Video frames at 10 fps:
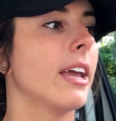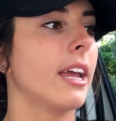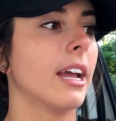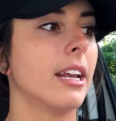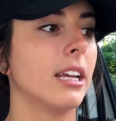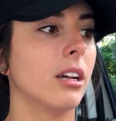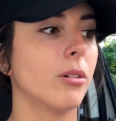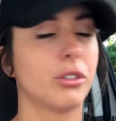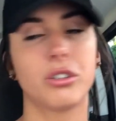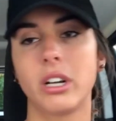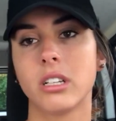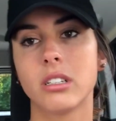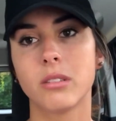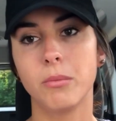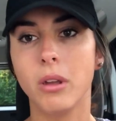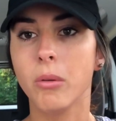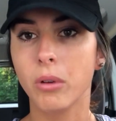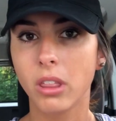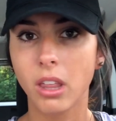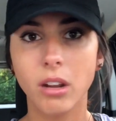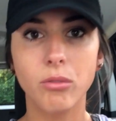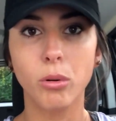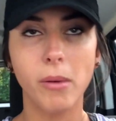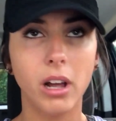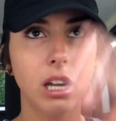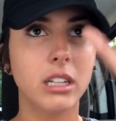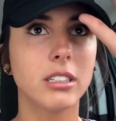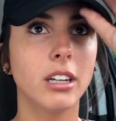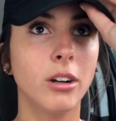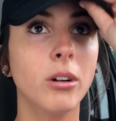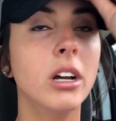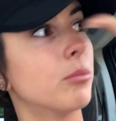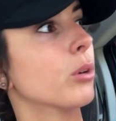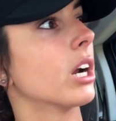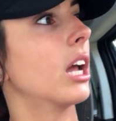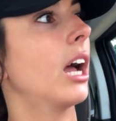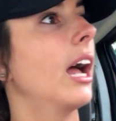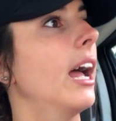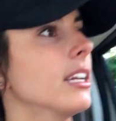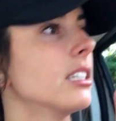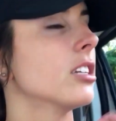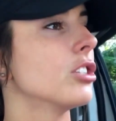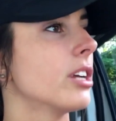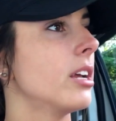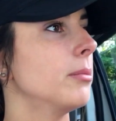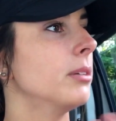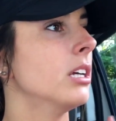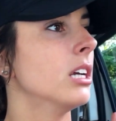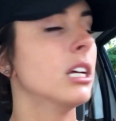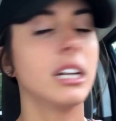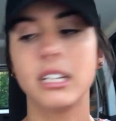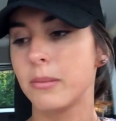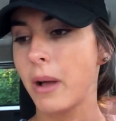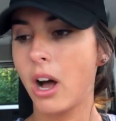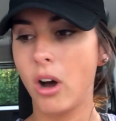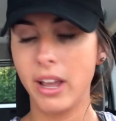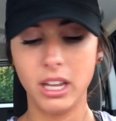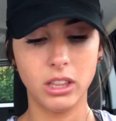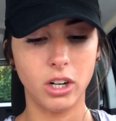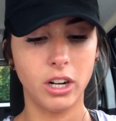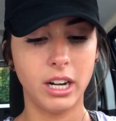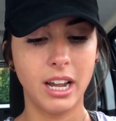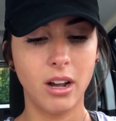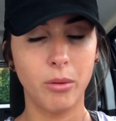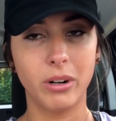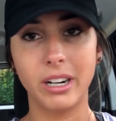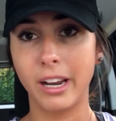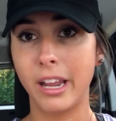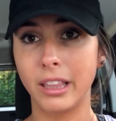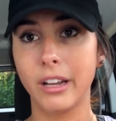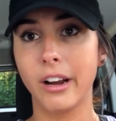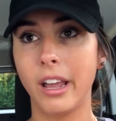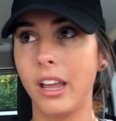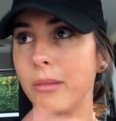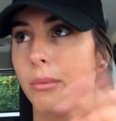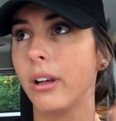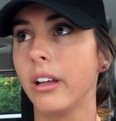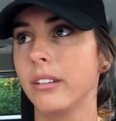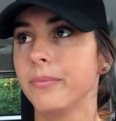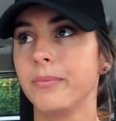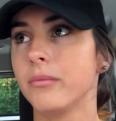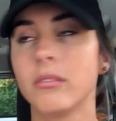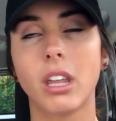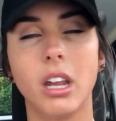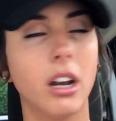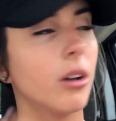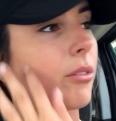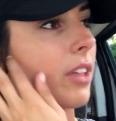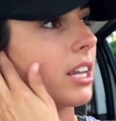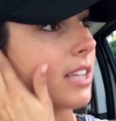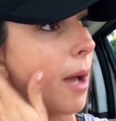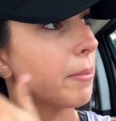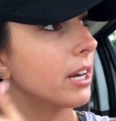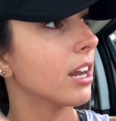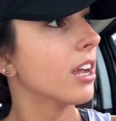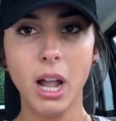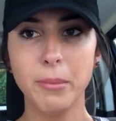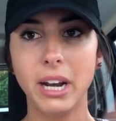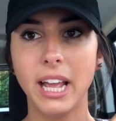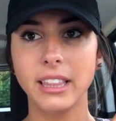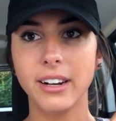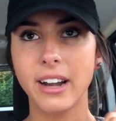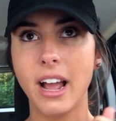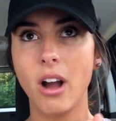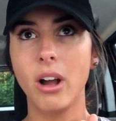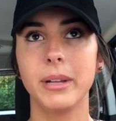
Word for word: and he always trains me with like full body. So we're gonna head to the gym. It's about eight thirty now. I wanted to get there at eight, but you know, things happen. I'm gonna head there now